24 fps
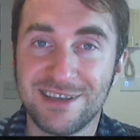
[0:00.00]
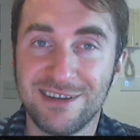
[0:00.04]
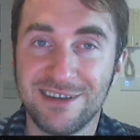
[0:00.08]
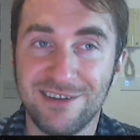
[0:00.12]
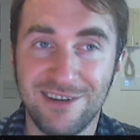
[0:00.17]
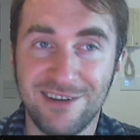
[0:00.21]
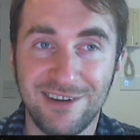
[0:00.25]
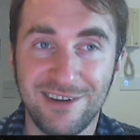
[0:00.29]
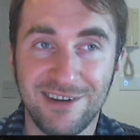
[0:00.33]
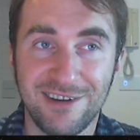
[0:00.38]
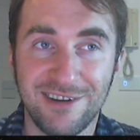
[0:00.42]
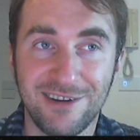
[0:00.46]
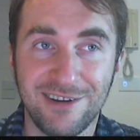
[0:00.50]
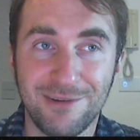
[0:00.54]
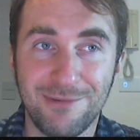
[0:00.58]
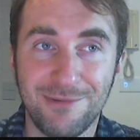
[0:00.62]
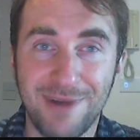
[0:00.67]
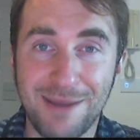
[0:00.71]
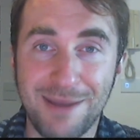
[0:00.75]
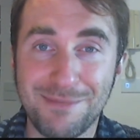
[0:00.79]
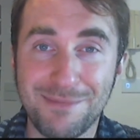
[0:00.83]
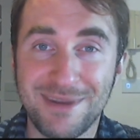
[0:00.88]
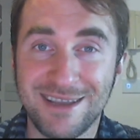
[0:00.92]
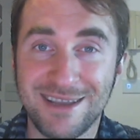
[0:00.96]
are
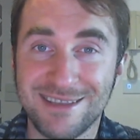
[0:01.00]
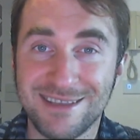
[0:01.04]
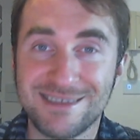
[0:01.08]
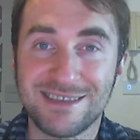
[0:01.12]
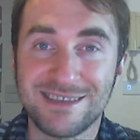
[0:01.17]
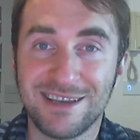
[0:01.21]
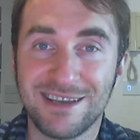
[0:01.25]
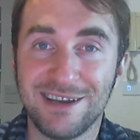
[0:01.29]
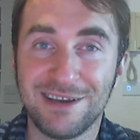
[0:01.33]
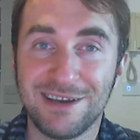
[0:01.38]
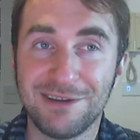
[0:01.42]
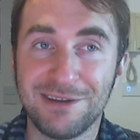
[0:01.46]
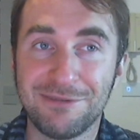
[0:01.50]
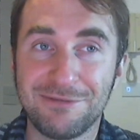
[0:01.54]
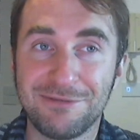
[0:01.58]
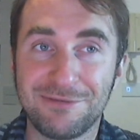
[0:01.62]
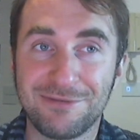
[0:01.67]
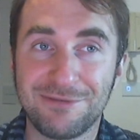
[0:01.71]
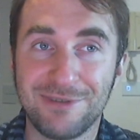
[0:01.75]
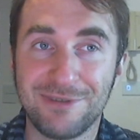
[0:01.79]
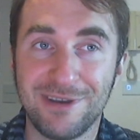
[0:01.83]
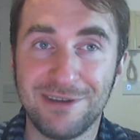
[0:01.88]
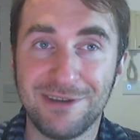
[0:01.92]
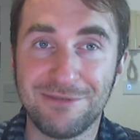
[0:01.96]
remnants
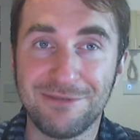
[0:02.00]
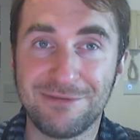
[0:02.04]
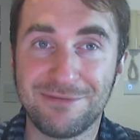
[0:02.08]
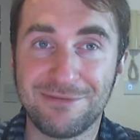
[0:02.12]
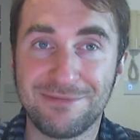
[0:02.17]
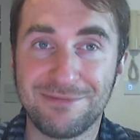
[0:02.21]
of